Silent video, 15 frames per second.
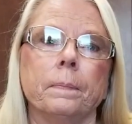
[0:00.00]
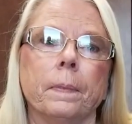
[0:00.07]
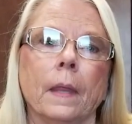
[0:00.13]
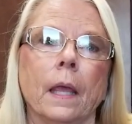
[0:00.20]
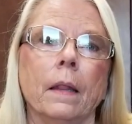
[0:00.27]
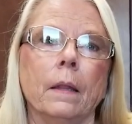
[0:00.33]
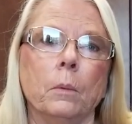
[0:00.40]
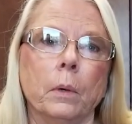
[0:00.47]

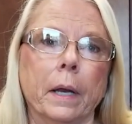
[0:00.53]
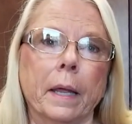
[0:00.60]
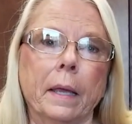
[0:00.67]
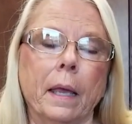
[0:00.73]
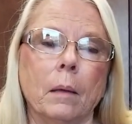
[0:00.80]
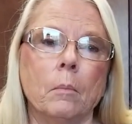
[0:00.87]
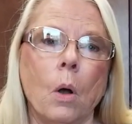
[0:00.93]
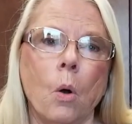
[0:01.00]
and then when I
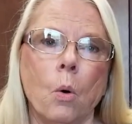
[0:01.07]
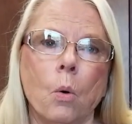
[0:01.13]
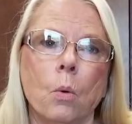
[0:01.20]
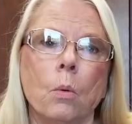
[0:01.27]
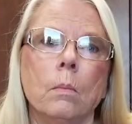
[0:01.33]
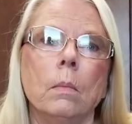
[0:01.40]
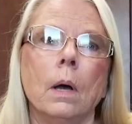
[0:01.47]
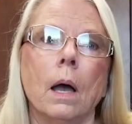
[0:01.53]
came
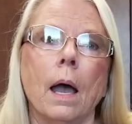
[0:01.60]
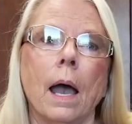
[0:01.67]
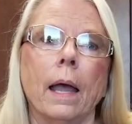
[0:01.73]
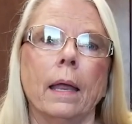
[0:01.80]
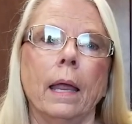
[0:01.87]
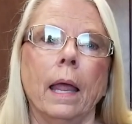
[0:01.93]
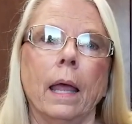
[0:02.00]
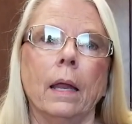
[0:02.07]
home, I
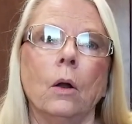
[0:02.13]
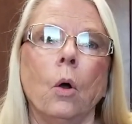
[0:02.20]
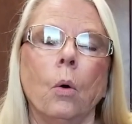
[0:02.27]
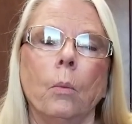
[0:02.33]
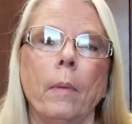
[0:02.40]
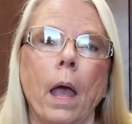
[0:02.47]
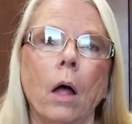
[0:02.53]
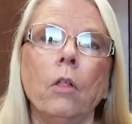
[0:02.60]
had home
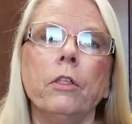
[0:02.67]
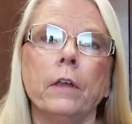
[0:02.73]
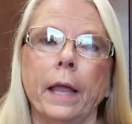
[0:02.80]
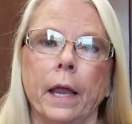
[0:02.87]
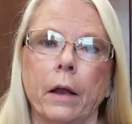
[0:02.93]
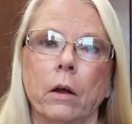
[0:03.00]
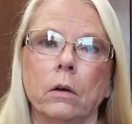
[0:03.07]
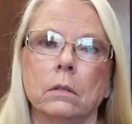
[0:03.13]
health
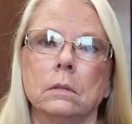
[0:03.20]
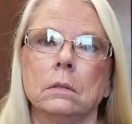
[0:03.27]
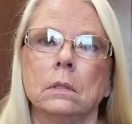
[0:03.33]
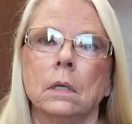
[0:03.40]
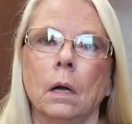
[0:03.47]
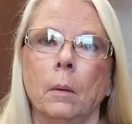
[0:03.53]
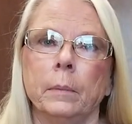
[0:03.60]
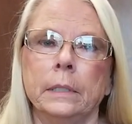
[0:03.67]
care
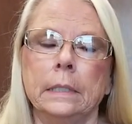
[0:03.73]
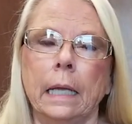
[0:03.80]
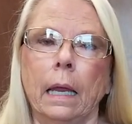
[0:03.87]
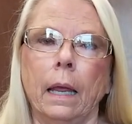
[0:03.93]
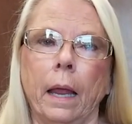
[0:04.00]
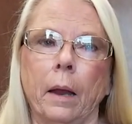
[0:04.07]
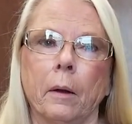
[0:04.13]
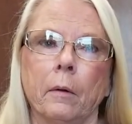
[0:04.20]
come and take
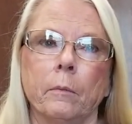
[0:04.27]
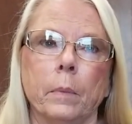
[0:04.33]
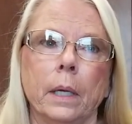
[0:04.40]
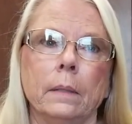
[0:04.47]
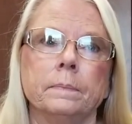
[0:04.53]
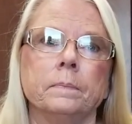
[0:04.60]
care of me,